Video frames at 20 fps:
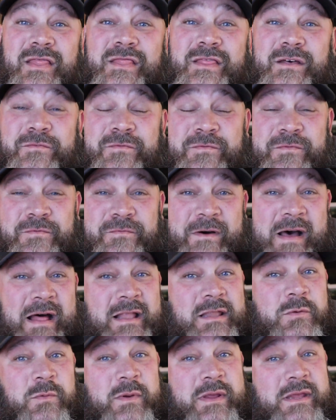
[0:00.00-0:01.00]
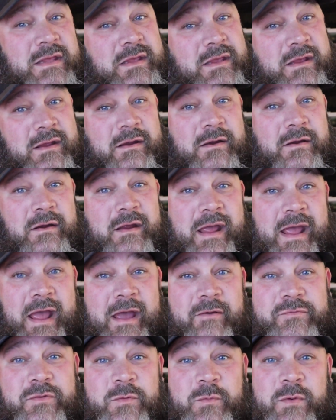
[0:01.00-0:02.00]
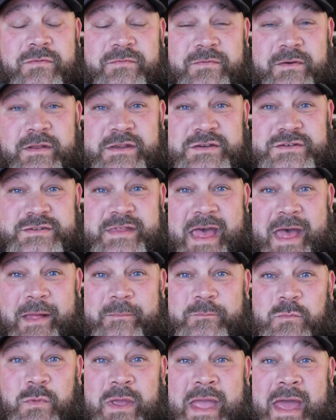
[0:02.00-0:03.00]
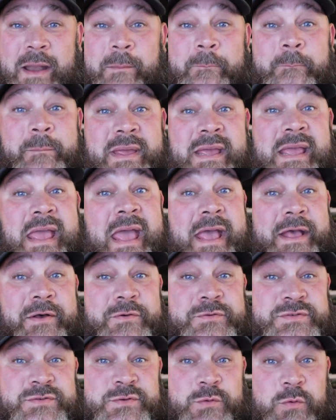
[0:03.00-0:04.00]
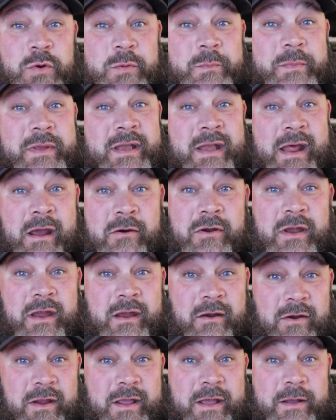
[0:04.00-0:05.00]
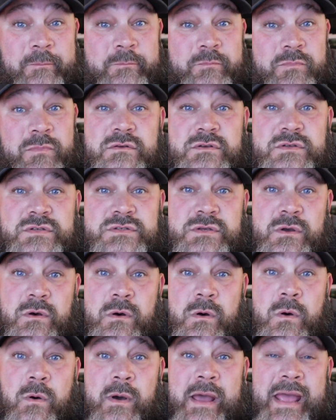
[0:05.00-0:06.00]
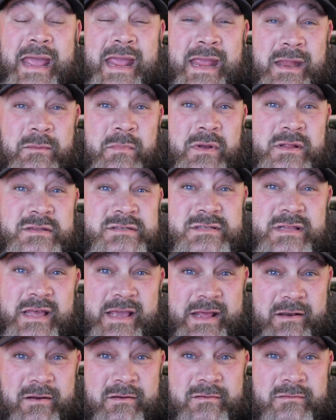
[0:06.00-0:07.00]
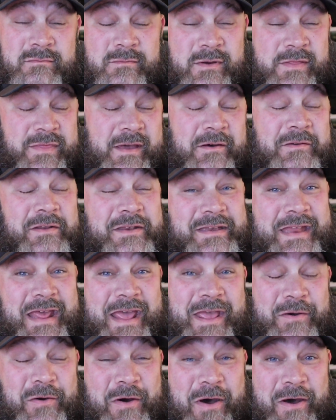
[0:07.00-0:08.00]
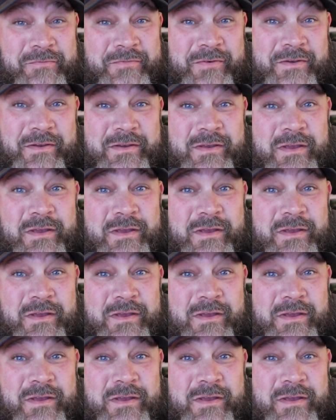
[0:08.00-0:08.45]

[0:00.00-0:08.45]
The following year, after we finished that, we had a big hailstorm in our area. So 8 months later, without a day off,